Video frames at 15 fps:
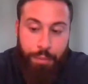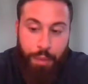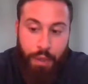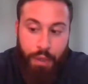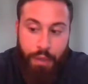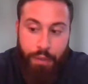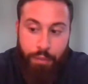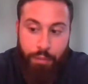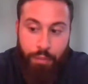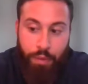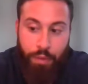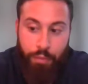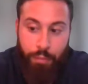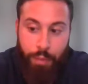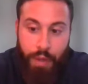but
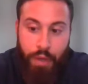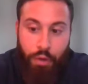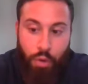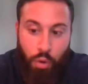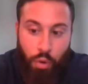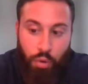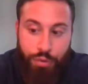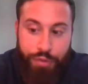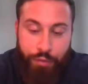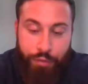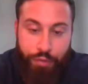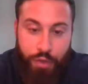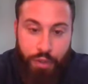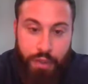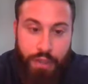my goal
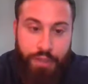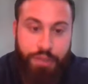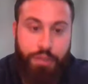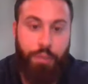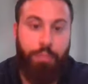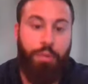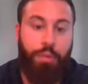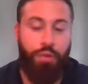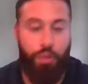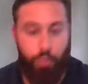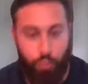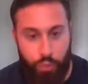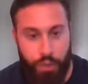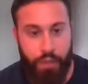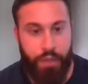definitely is to build a
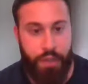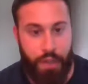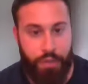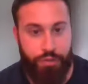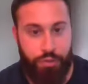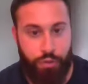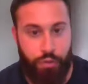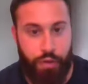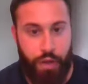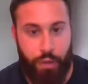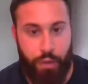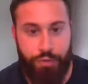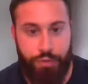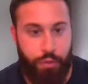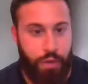really nice studio.
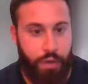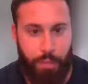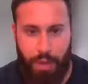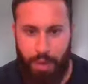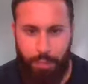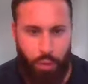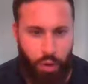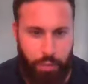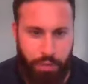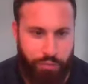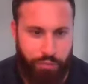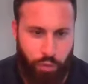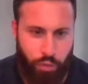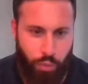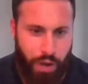I was doing it in my
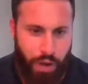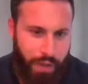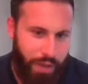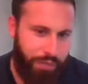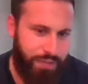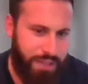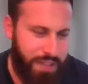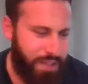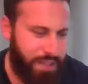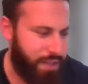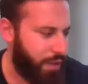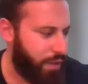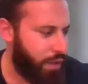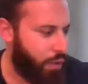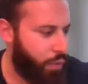apartment for a while. I have
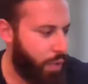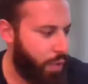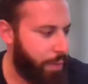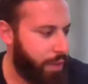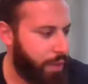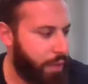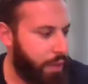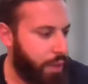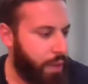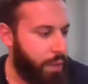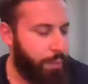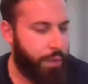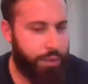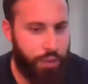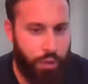decent equipment,
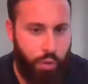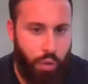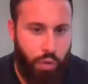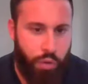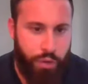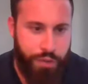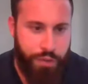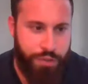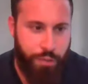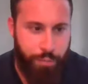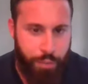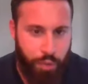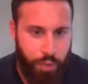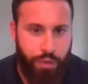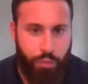but the goal is to
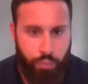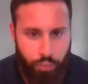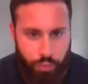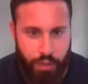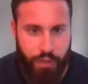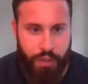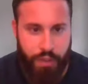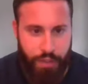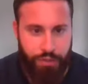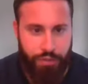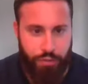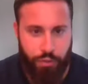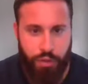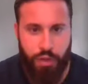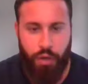build a really nice
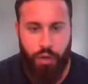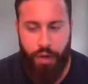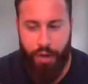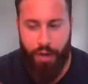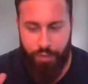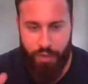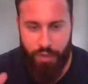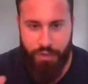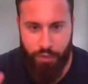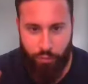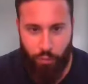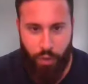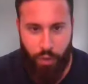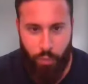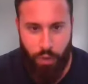studio. I have an idea
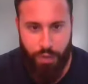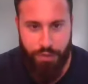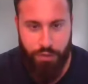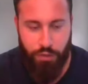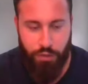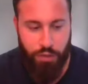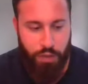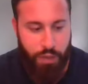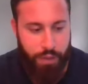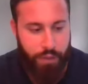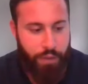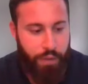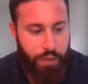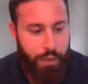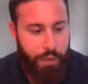of what I want it to look like.